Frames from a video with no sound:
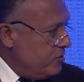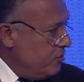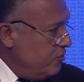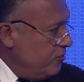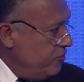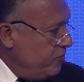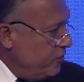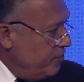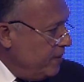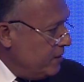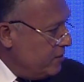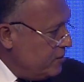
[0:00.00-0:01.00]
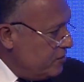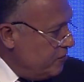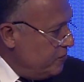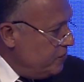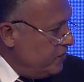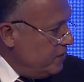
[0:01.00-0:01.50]
so for matters
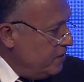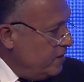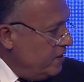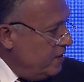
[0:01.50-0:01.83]
of